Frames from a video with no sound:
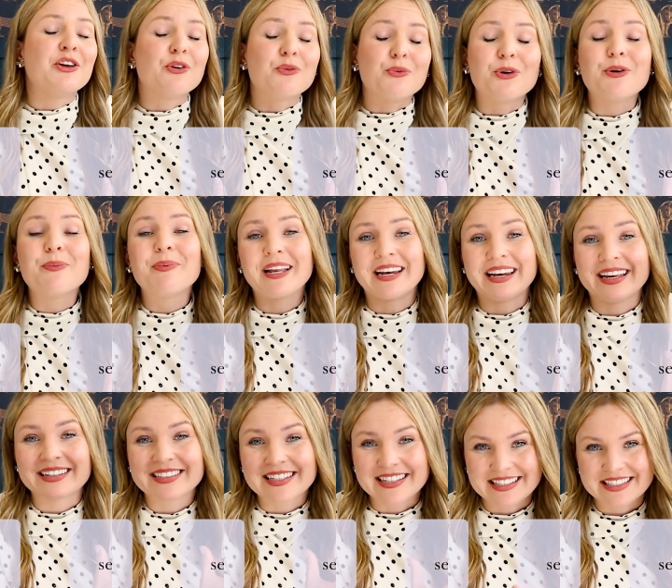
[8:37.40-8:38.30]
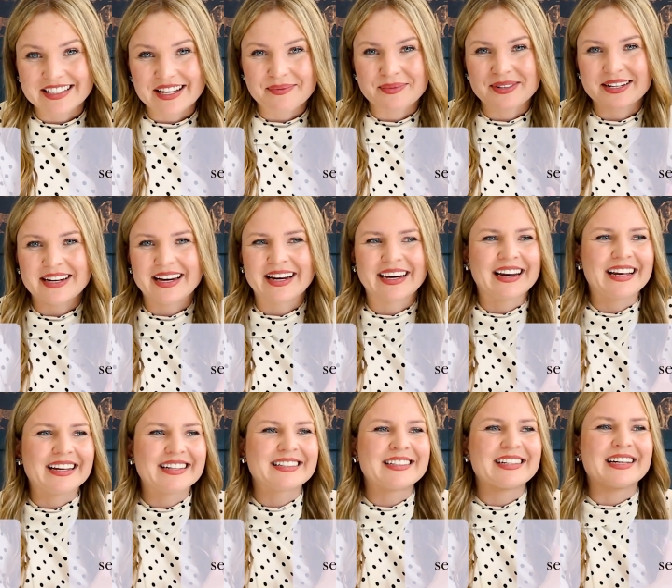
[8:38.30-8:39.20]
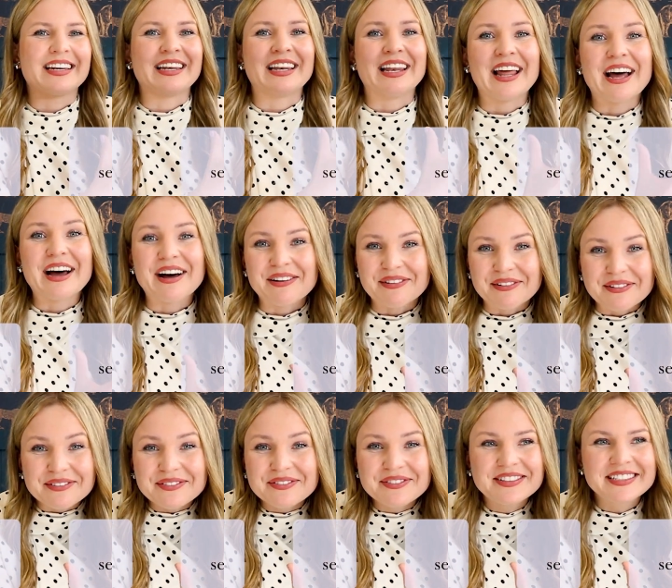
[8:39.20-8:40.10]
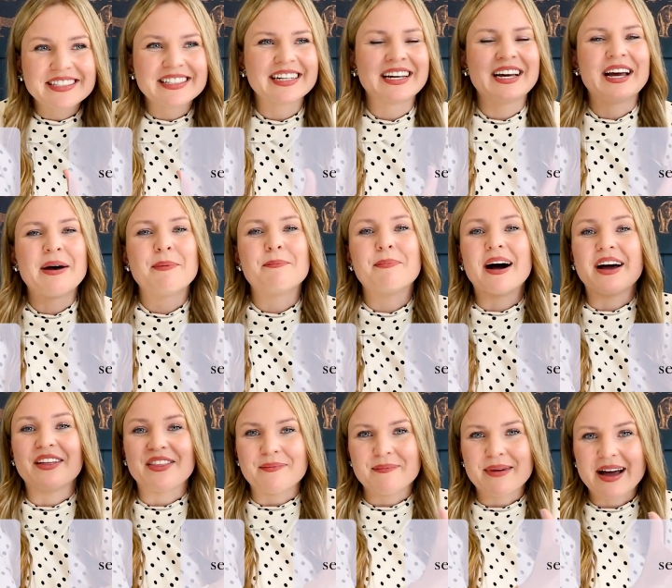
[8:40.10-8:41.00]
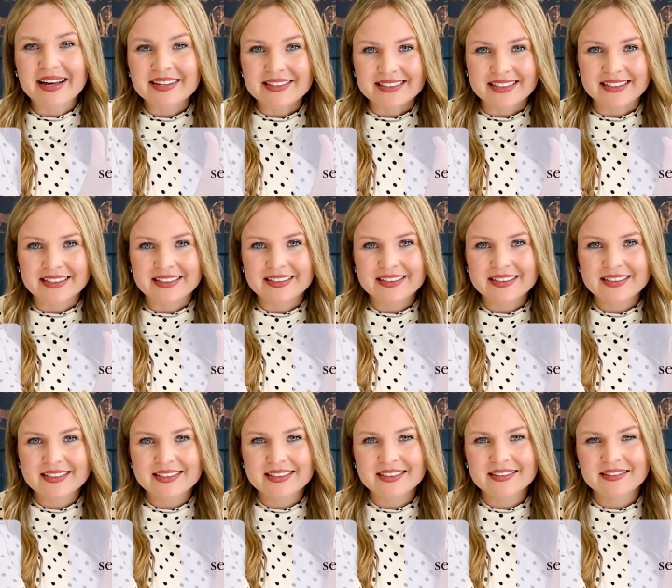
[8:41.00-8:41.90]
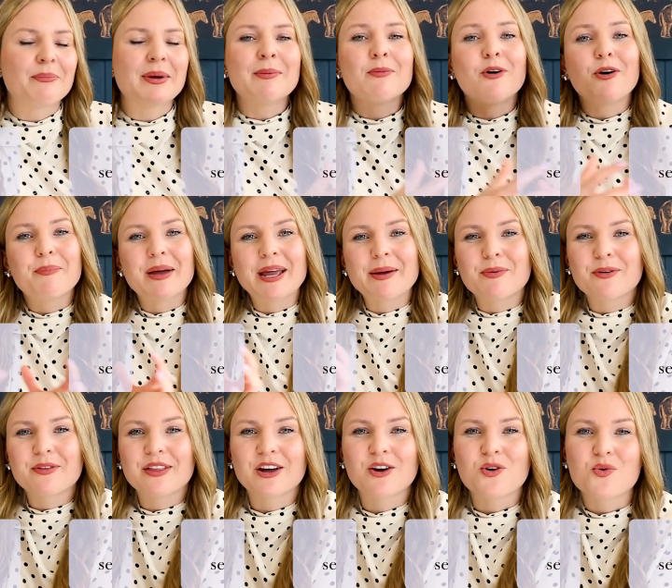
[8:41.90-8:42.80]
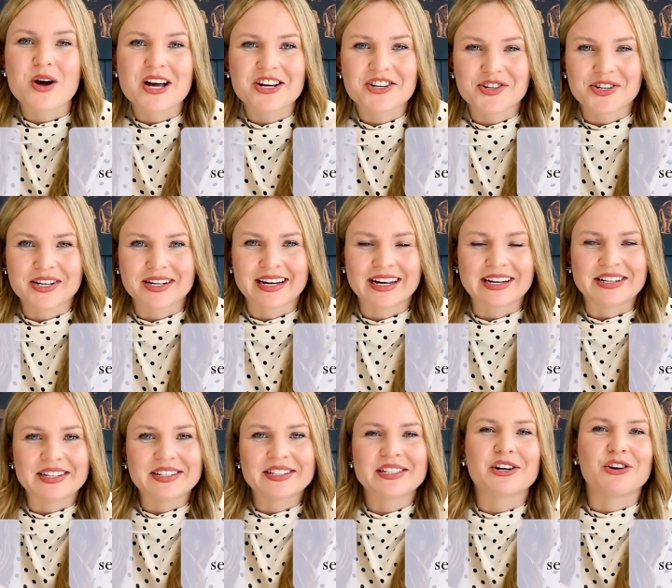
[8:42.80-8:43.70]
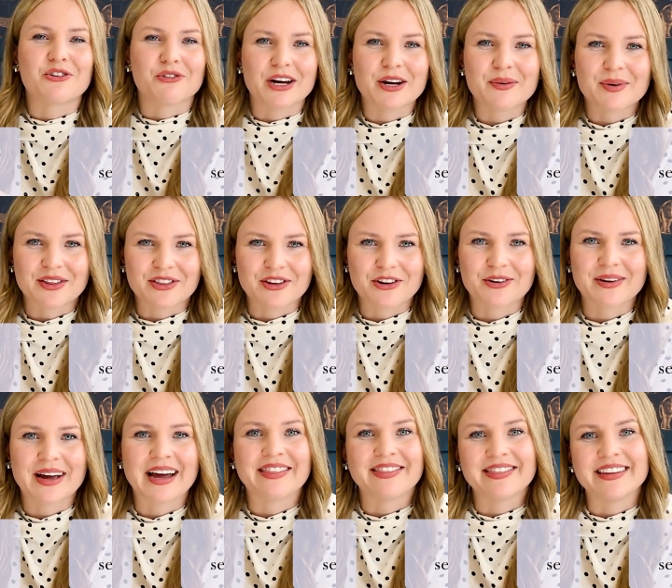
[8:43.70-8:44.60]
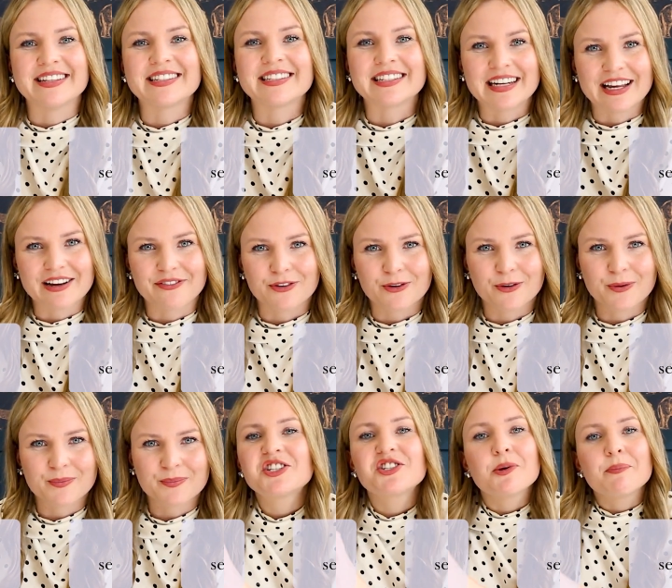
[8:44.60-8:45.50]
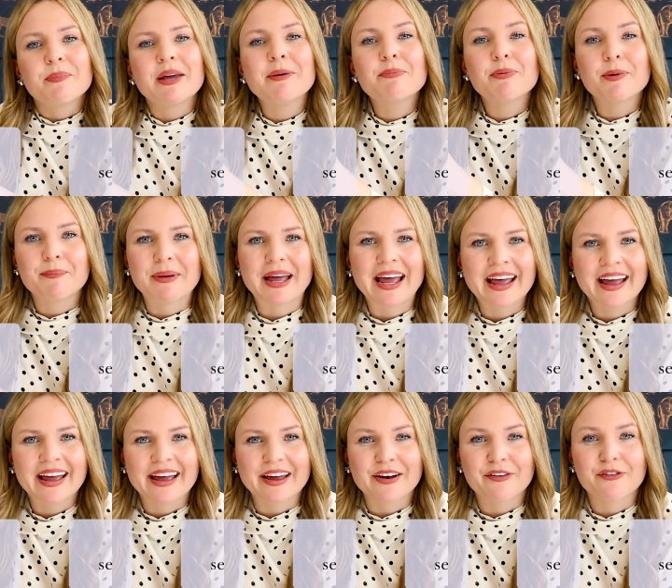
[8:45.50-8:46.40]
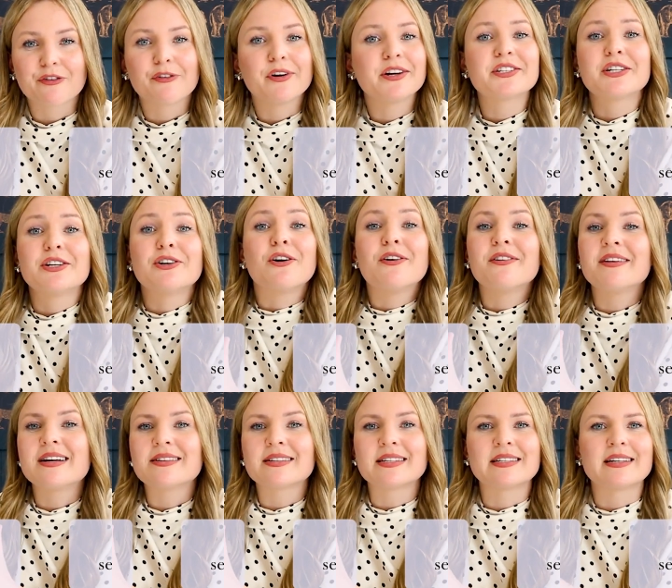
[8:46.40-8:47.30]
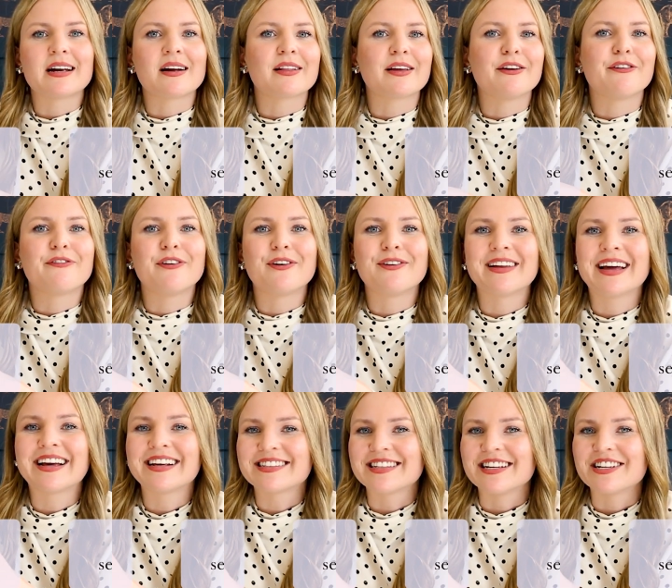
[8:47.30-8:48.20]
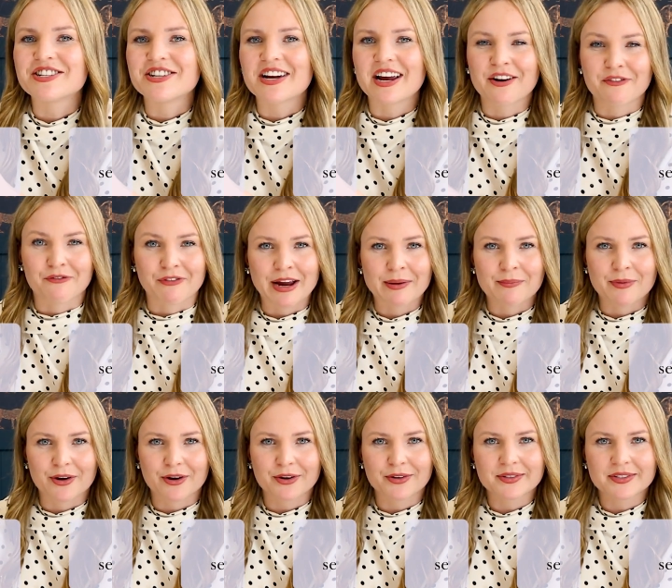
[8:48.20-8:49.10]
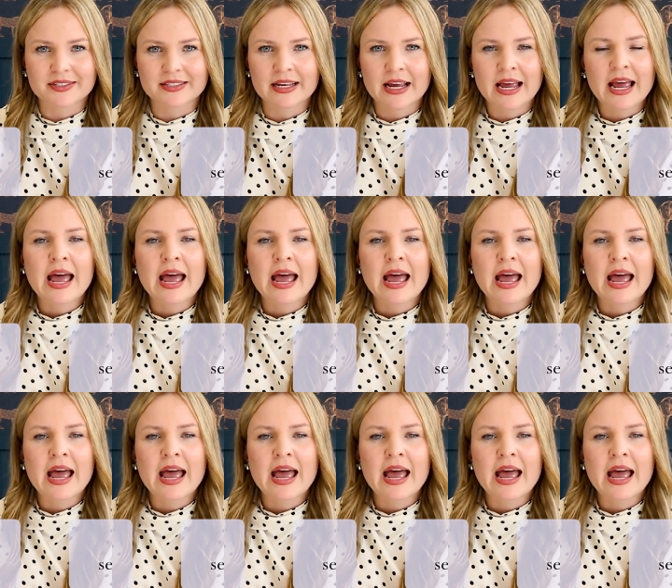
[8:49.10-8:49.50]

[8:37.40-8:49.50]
will be less accepted and less loved by the masses. There'll be more people that question and disagree with you at this level. So be prepared for it to not necessarily feel like sunshine and rainbows.